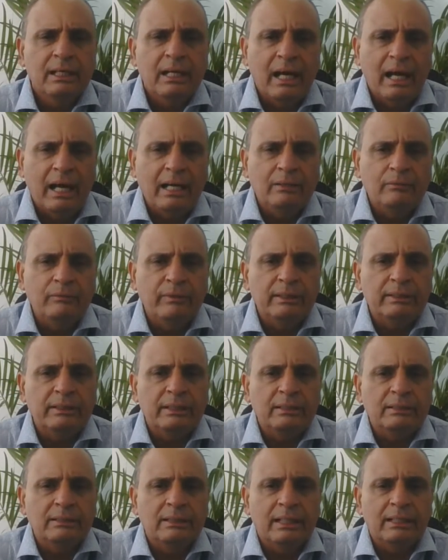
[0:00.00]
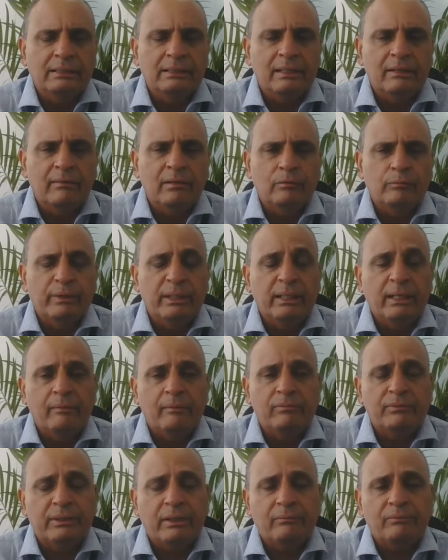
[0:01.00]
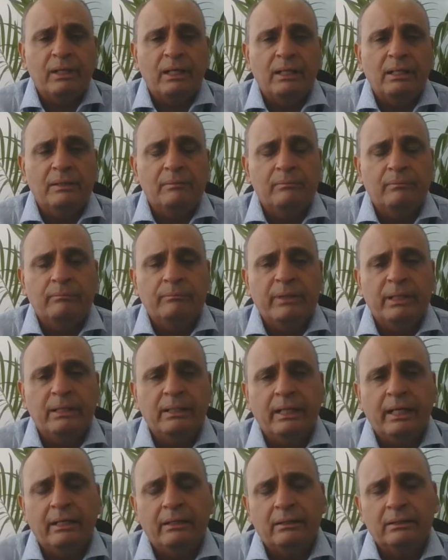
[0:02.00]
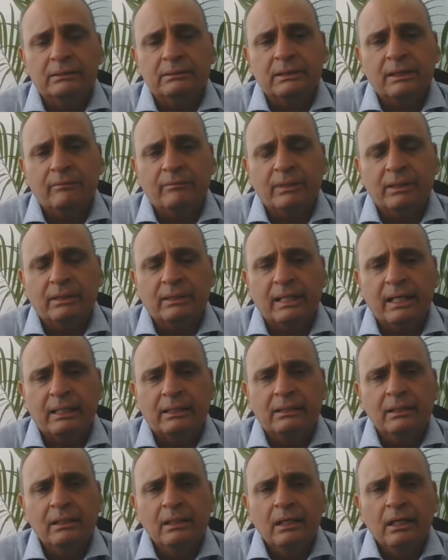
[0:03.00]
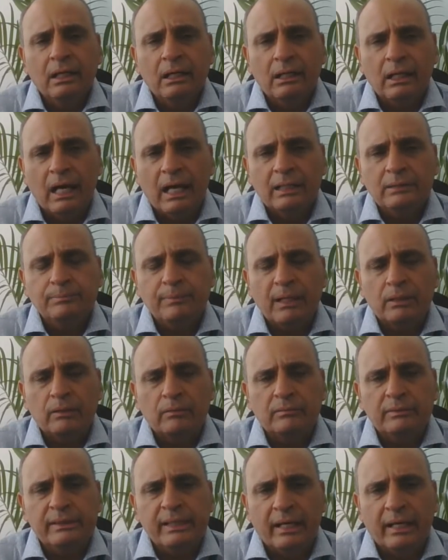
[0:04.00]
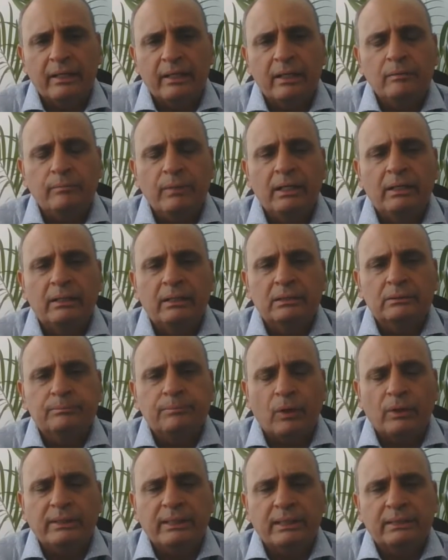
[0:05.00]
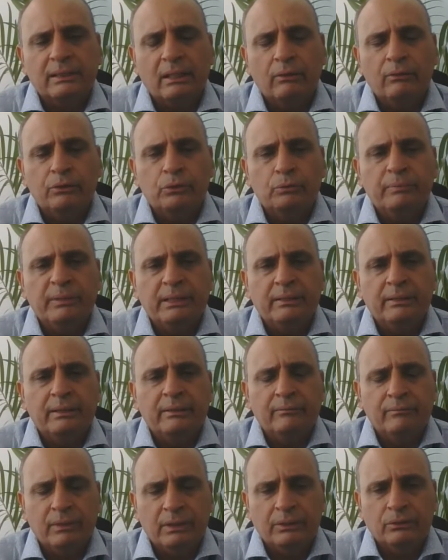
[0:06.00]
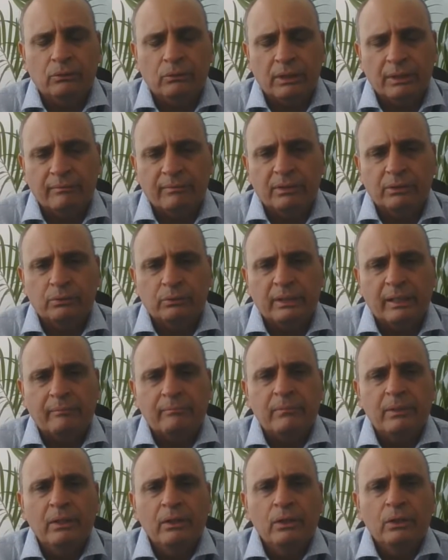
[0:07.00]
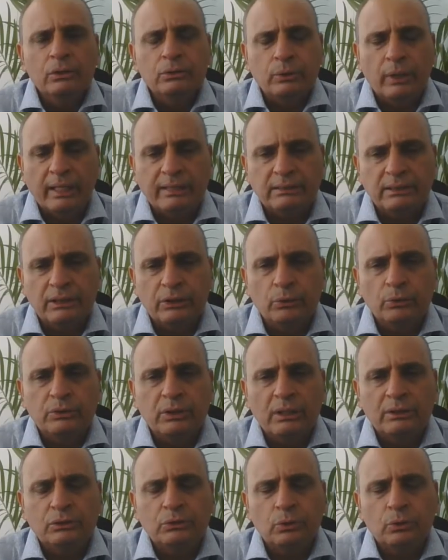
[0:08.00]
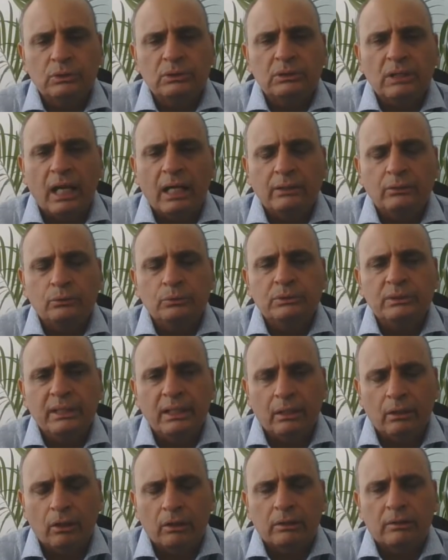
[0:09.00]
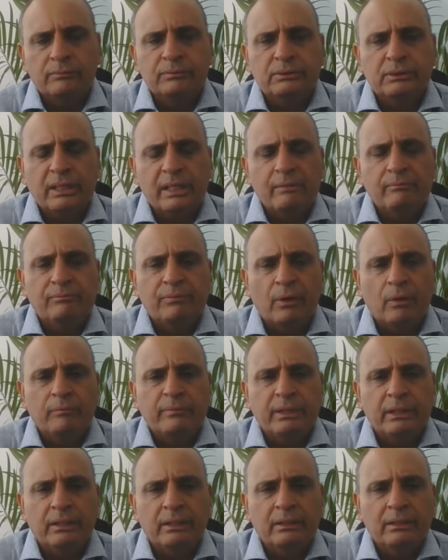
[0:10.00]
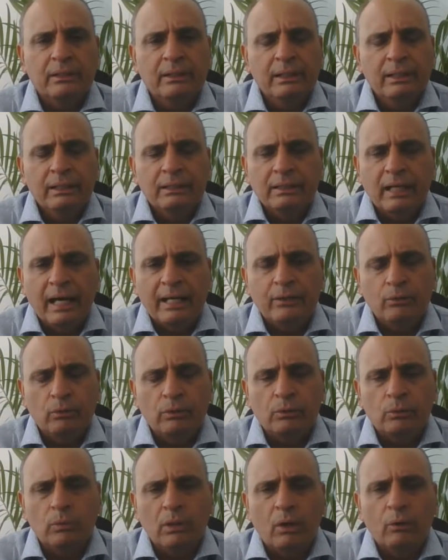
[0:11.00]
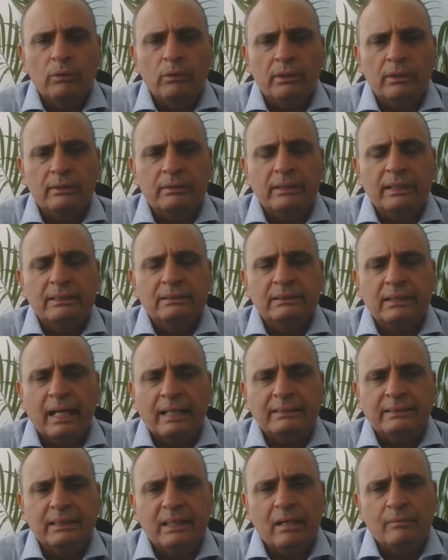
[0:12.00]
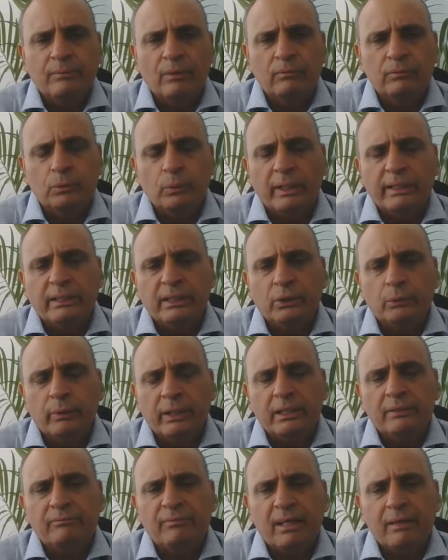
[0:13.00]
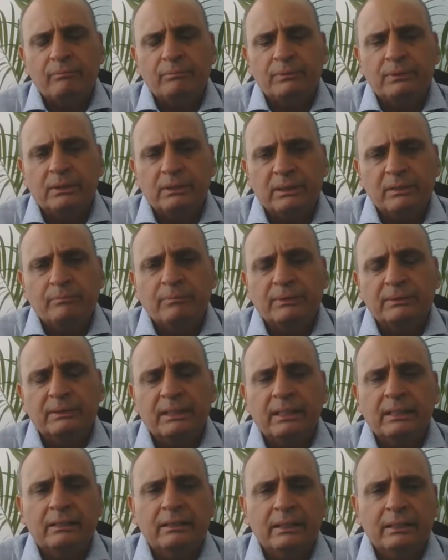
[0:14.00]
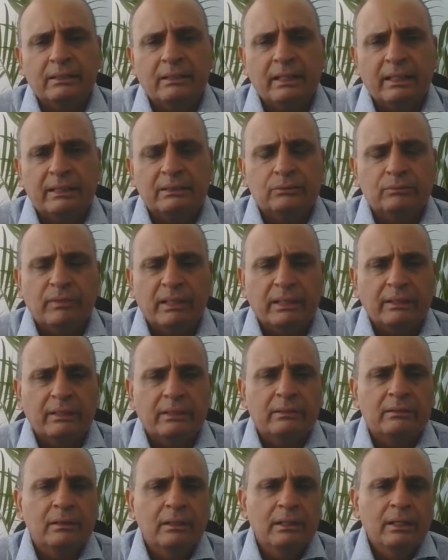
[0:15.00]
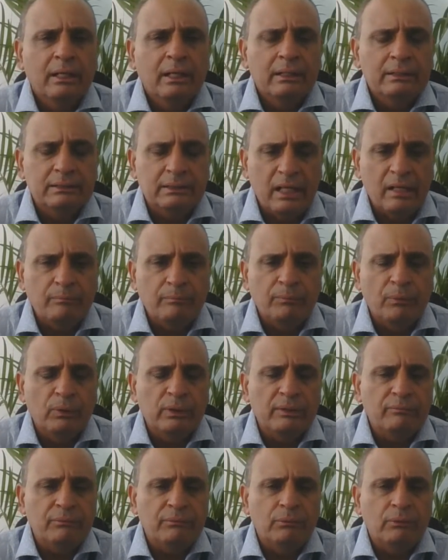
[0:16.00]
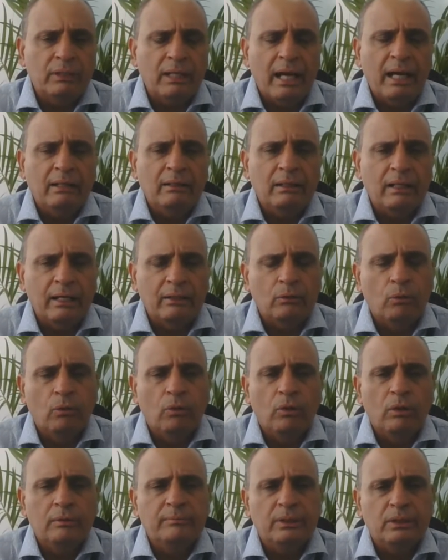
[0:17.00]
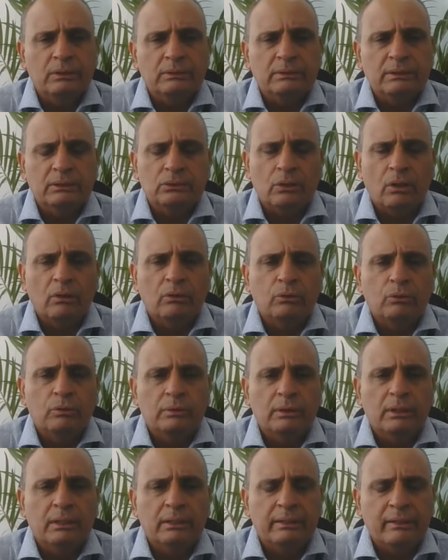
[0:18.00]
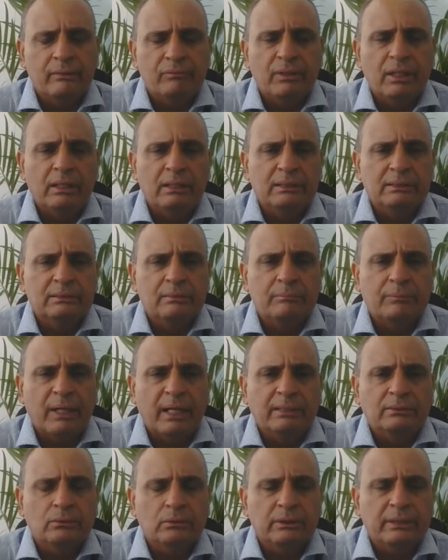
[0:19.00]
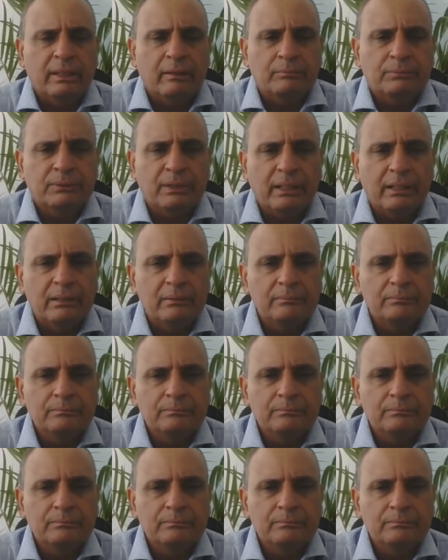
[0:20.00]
And we think that they will be definitely big gainers, given that a large part of the errand builders projects are going to be given to them. So execution should start to see a lot of stream from here. I don't rule out earnings catching up of 20, 25, 30% in the next 1 year. Stay put if you can and hold, because this stock could definitely surprise on the upside.